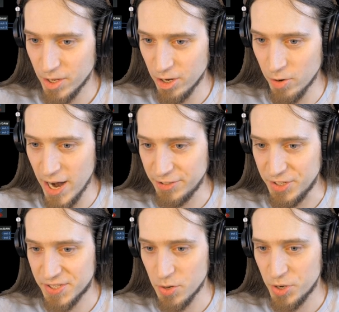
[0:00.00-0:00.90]

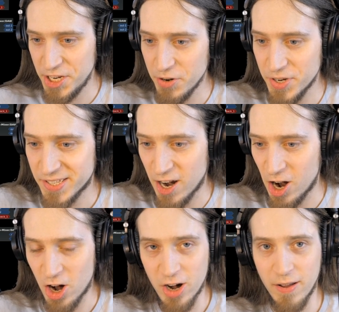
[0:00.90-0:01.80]
Alrighty, so here is
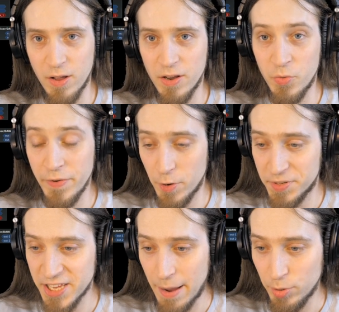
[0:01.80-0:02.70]
our reverb
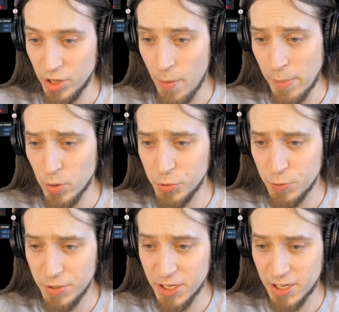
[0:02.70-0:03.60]
sample. Now I'm going
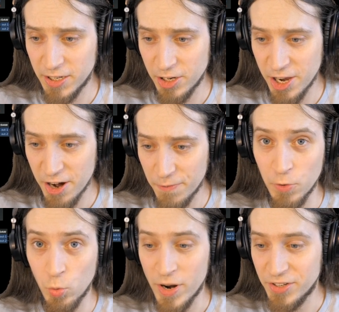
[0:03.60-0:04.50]
to be
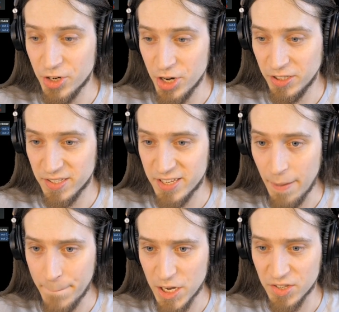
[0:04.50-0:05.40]
careful when turning this
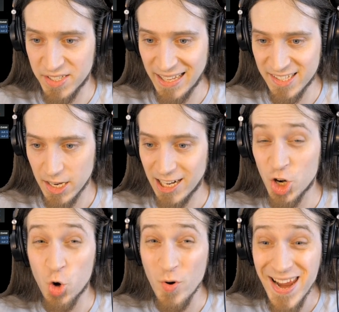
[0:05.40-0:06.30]
up because that's
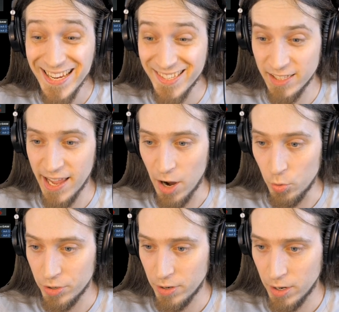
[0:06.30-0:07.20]
crazy
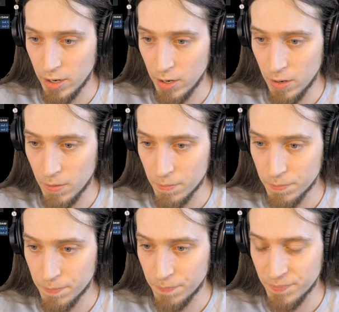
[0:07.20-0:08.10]
loud.
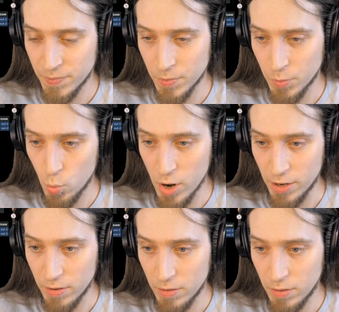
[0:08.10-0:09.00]

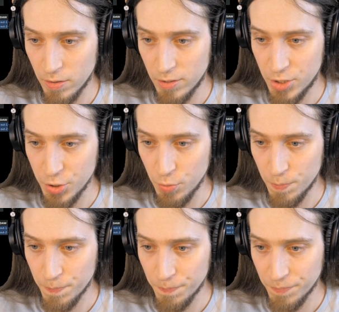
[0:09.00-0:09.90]
One, two,
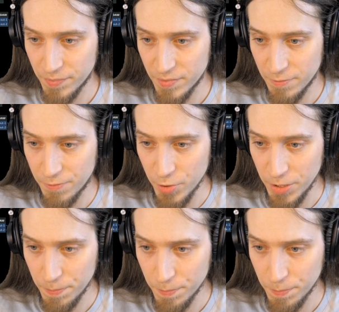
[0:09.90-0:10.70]
three.